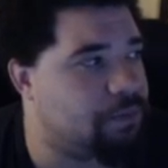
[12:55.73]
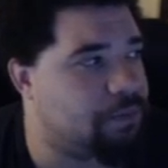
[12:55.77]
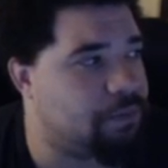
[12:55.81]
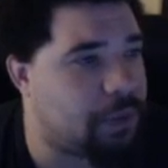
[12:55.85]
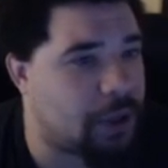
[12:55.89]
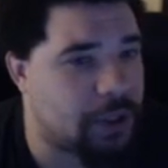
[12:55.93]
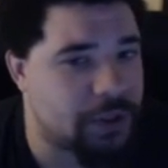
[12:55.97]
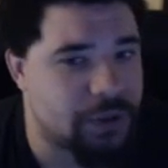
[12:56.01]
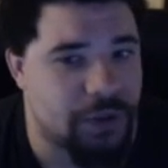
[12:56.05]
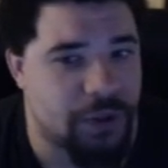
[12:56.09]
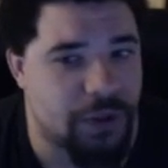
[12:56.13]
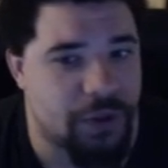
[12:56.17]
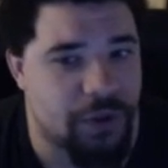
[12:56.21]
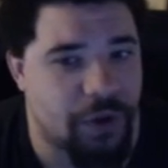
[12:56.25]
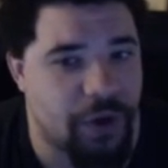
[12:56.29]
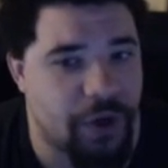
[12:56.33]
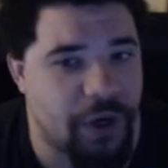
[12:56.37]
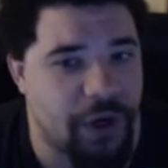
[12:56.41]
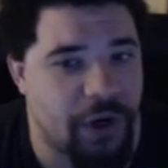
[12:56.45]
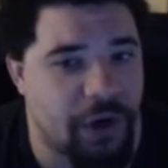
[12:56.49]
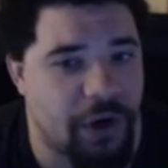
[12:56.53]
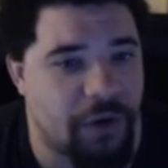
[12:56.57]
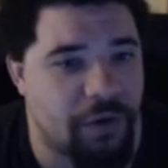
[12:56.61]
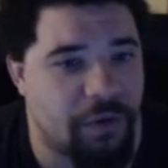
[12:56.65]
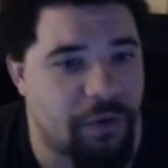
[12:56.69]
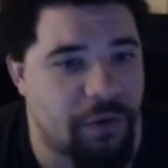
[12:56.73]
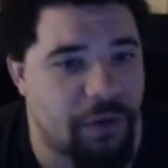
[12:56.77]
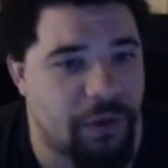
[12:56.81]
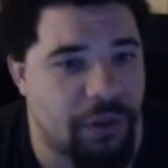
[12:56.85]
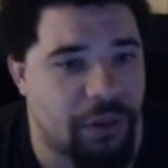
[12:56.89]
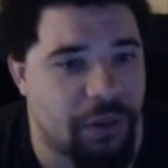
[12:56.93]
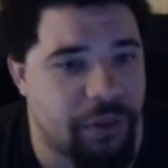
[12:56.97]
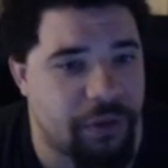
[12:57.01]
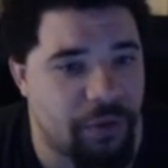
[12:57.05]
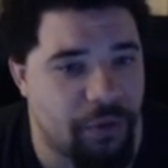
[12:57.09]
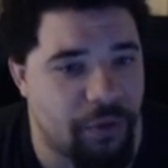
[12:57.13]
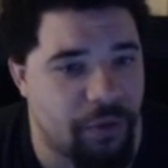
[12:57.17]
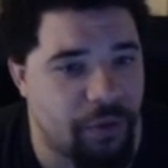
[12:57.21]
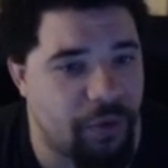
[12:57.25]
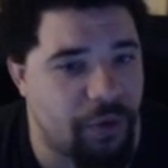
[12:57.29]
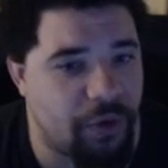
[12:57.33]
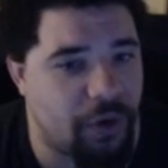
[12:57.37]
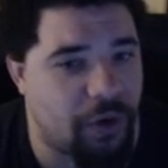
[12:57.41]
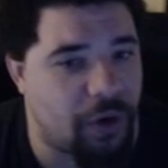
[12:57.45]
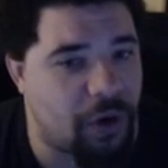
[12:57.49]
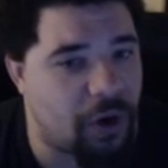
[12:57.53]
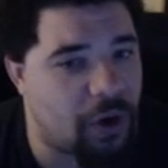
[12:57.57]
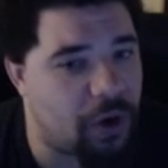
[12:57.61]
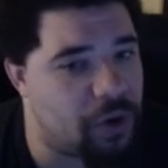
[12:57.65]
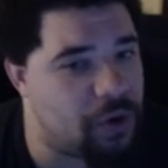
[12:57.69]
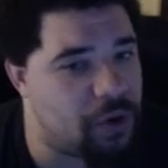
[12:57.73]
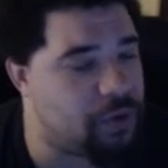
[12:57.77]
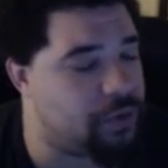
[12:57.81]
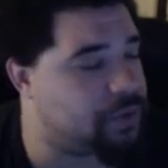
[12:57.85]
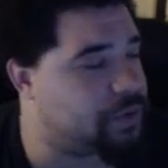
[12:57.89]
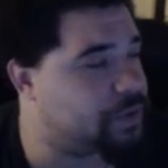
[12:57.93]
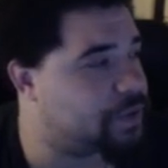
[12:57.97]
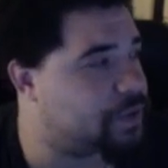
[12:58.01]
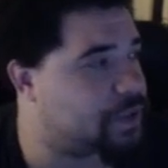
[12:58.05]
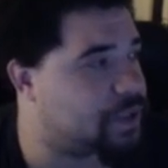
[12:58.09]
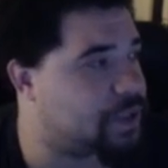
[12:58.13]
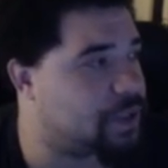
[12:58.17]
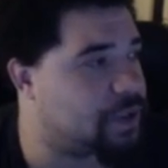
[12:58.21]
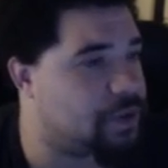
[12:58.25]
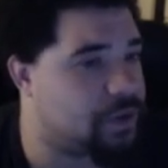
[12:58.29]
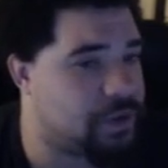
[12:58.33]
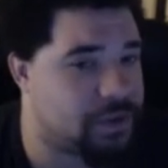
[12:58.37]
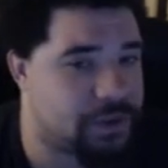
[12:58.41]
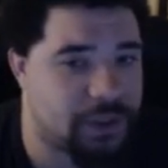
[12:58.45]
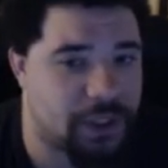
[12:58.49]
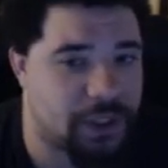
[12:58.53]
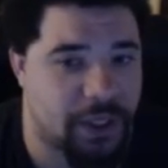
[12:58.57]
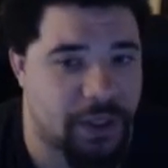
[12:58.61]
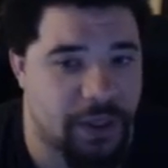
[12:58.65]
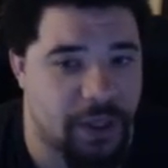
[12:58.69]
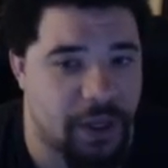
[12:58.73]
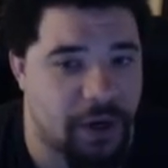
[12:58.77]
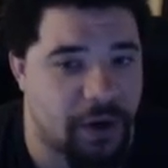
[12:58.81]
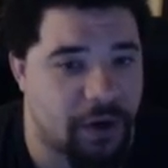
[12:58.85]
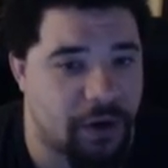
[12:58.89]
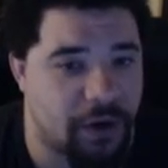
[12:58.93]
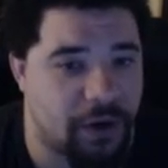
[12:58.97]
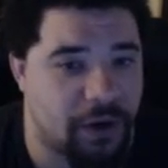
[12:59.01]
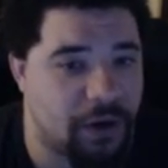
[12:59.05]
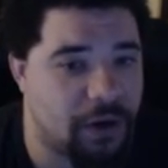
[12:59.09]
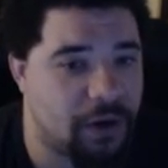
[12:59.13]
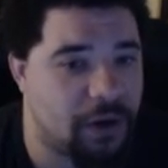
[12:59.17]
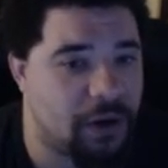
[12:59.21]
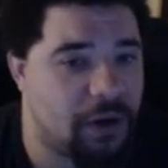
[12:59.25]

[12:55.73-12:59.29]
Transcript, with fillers: buster crit through their own skills like they're